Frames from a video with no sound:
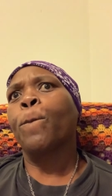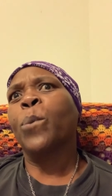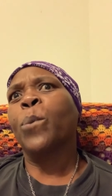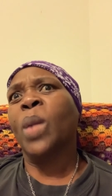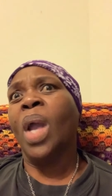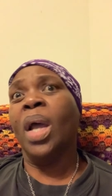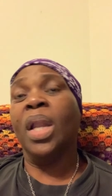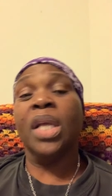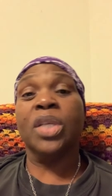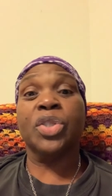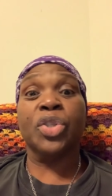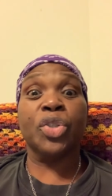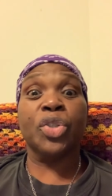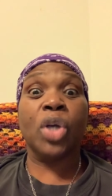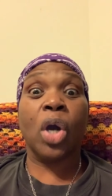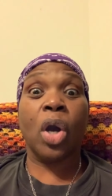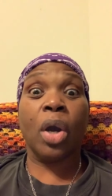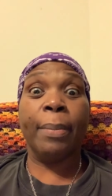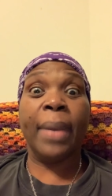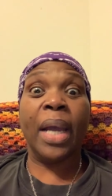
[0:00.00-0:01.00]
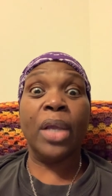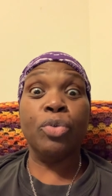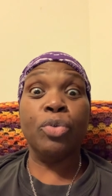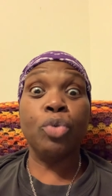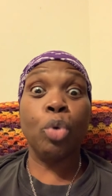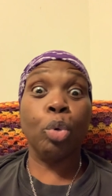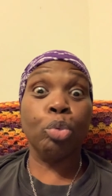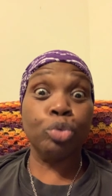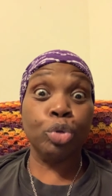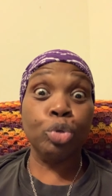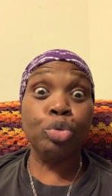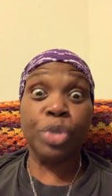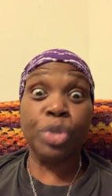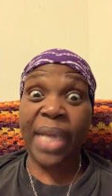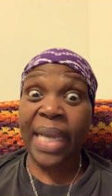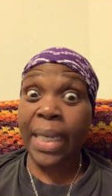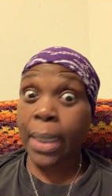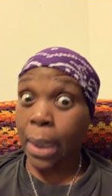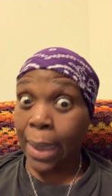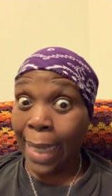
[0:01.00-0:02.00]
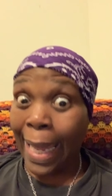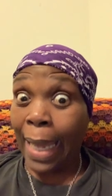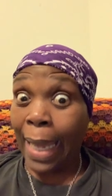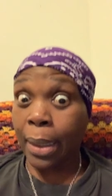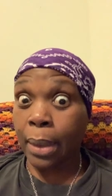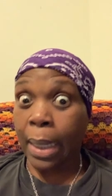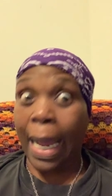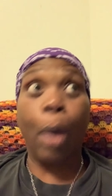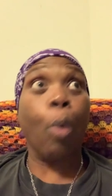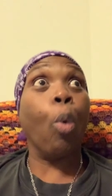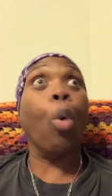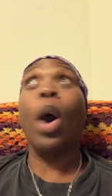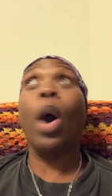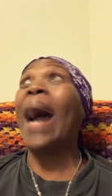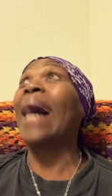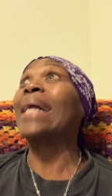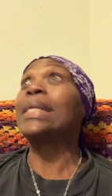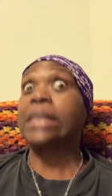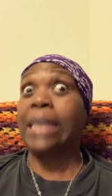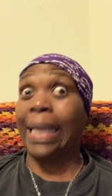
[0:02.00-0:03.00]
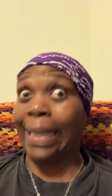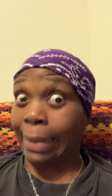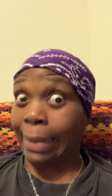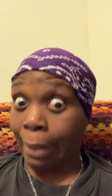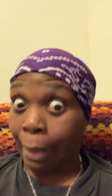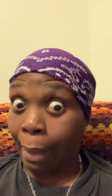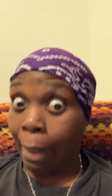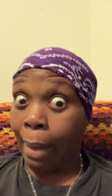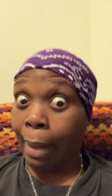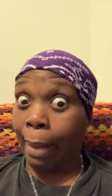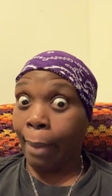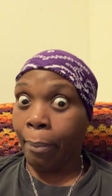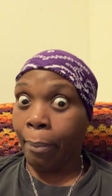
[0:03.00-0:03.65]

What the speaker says: unless you're talking about you take a lot. I take a